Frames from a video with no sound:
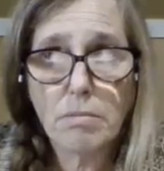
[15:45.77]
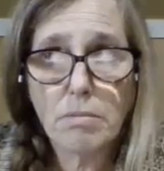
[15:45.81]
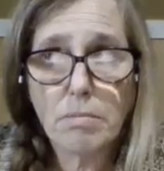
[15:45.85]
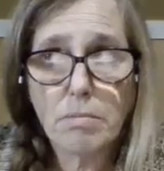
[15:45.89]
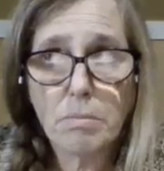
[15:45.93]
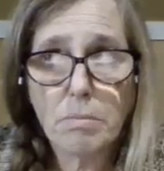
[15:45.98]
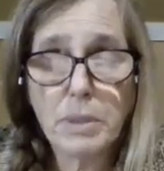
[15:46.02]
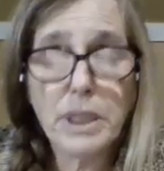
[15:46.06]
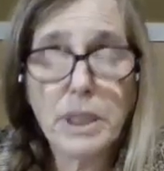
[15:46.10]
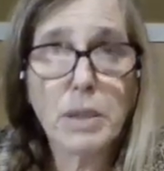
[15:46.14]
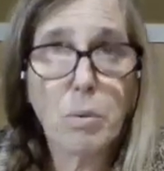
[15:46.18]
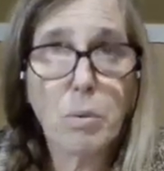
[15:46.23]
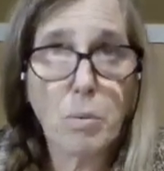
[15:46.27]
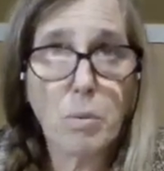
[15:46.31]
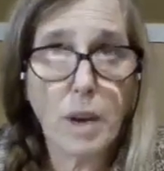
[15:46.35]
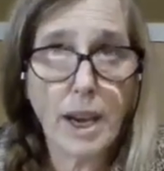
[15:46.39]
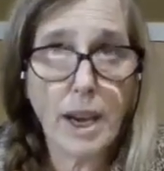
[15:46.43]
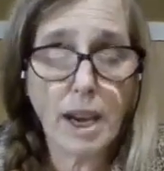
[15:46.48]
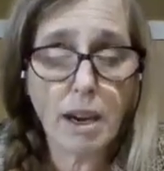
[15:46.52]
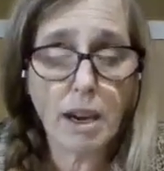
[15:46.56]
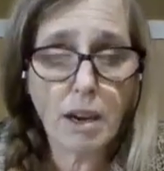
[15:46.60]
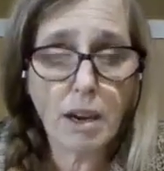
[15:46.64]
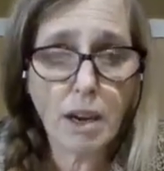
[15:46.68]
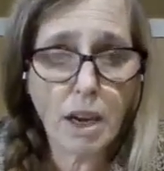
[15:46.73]
being
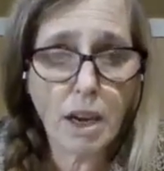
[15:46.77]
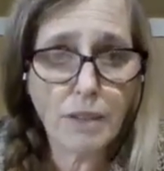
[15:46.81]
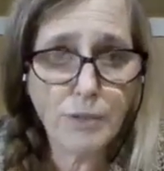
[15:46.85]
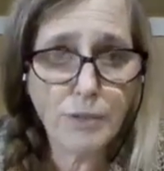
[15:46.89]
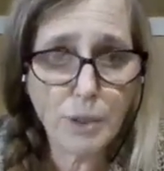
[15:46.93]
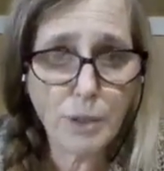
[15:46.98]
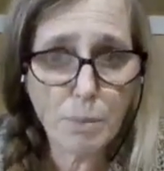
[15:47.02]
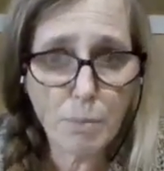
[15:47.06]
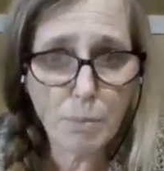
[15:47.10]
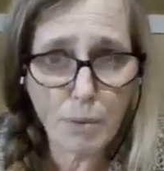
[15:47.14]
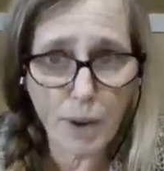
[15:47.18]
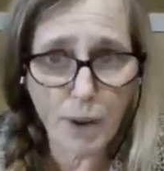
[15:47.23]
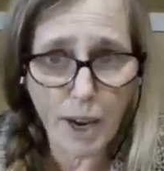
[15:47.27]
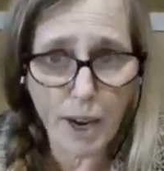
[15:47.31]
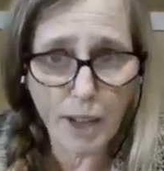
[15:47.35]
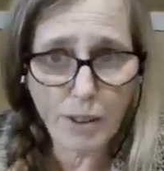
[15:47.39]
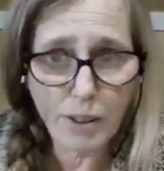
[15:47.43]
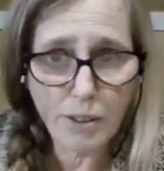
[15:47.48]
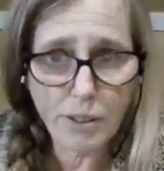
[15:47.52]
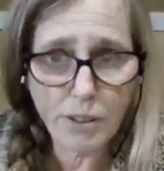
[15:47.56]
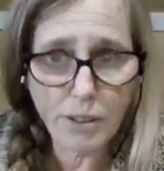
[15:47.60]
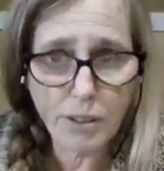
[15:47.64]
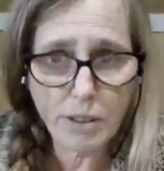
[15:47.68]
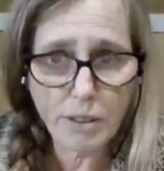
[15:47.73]
aware of your
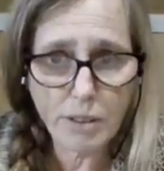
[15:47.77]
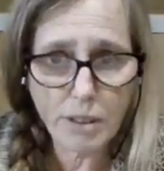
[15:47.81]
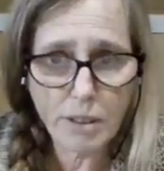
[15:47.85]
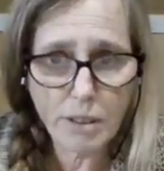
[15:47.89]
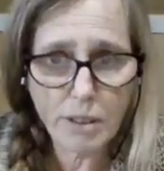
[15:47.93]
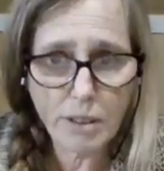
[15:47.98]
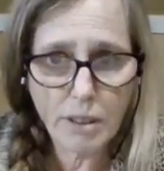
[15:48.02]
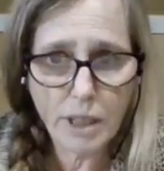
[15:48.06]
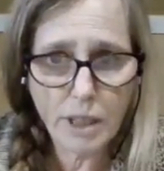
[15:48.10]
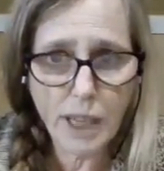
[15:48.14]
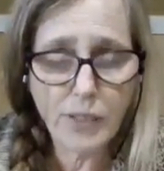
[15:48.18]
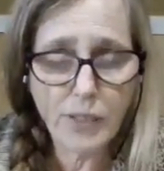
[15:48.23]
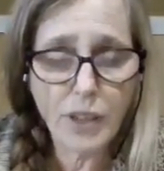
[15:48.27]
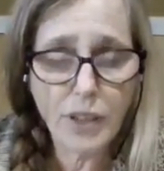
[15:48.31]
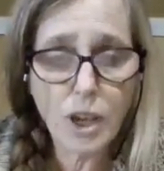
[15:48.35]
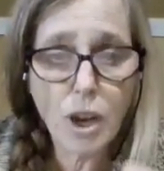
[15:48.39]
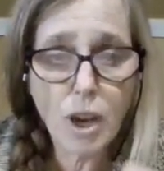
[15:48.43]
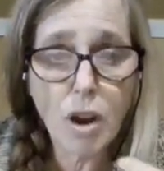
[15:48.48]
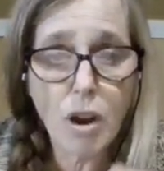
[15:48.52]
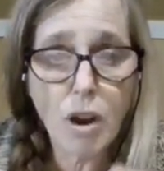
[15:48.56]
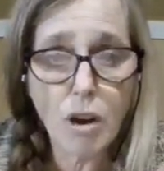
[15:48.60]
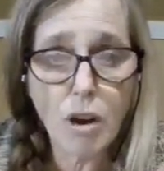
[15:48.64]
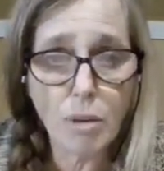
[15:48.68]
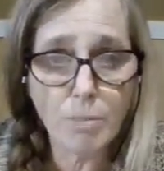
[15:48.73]
breath and the
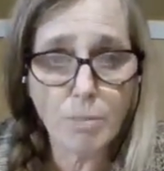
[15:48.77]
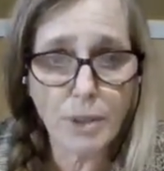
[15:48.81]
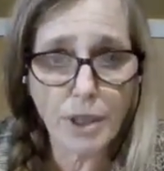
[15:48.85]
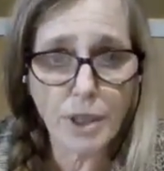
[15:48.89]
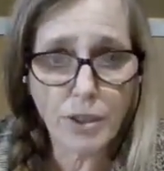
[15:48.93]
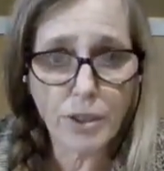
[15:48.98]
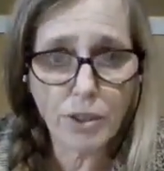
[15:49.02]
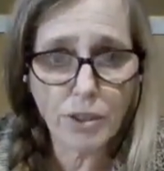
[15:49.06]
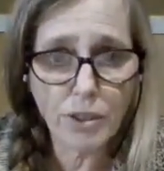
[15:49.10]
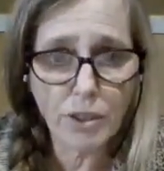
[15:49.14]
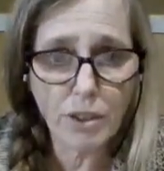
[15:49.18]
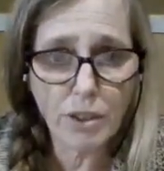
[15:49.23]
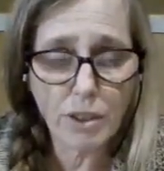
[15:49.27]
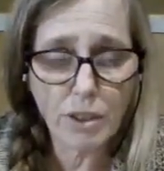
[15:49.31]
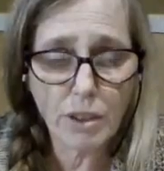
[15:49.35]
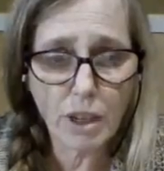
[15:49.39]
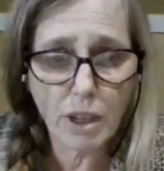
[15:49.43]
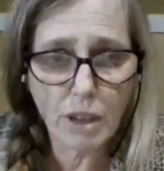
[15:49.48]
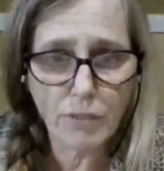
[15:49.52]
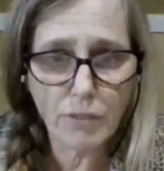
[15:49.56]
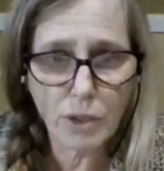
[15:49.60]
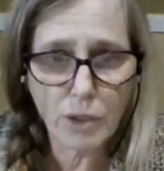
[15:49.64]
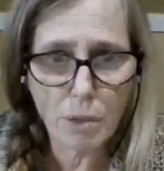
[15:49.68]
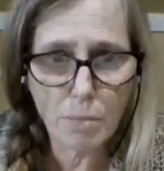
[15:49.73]
calmness
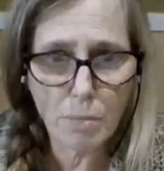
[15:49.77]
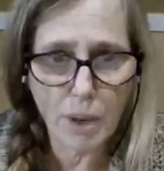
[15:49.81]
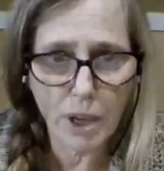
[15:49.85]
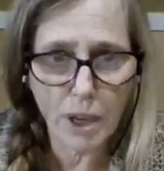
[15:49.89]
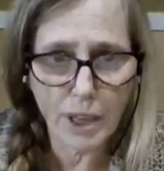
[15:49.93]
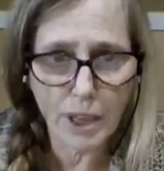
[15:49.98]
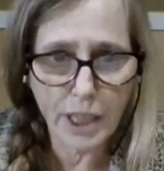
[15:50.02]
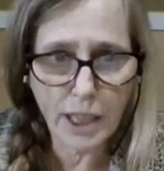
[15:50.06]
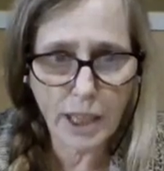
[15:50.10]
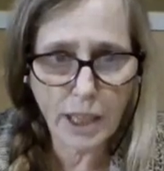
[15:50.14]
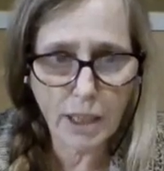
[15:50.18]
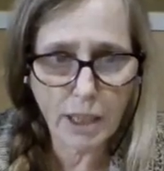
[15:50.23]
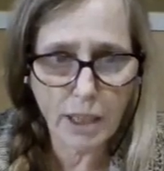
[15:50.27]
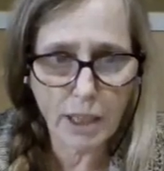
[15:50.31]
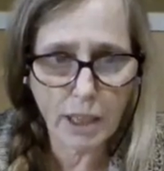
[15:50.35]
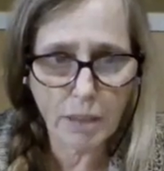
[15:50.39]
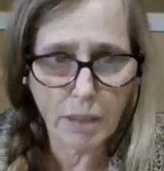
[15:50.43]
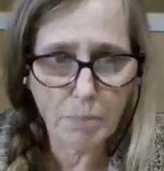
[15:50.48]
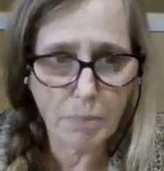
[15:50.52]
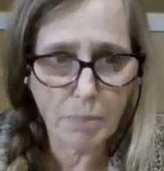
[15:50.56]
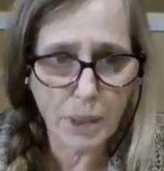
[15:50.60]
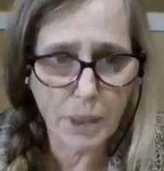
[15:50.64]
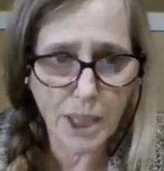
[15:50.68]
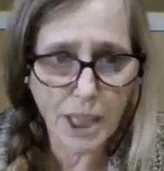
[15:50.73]
of your body
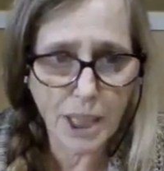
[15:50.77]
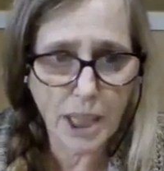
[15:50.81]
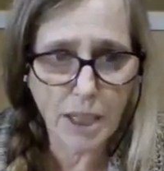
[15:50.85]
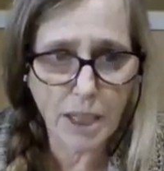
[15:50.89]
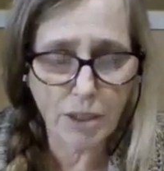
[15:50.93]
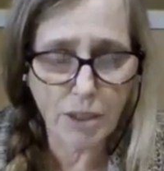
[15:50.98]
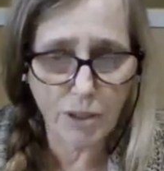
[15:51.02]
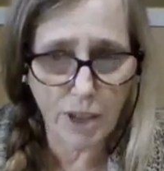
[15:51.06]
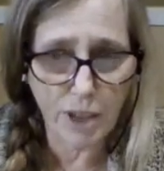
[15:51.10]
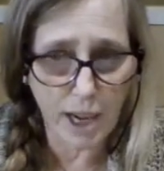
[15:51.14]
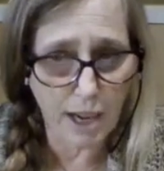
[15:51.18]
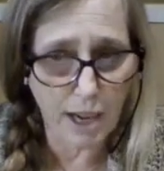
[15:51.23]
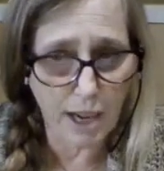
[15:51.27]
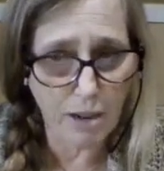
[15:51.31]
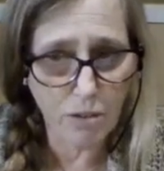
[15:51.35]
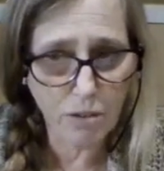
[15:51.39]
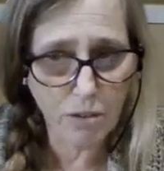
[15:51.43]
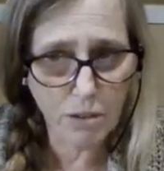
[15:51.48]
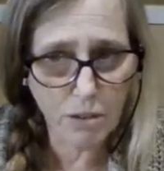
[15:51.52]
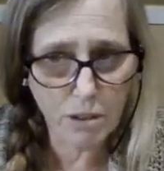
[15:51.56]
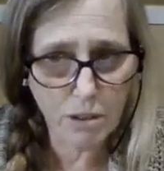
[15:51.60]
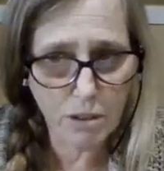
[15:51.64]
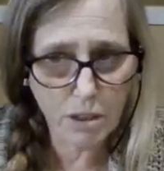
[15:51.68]
and being here now.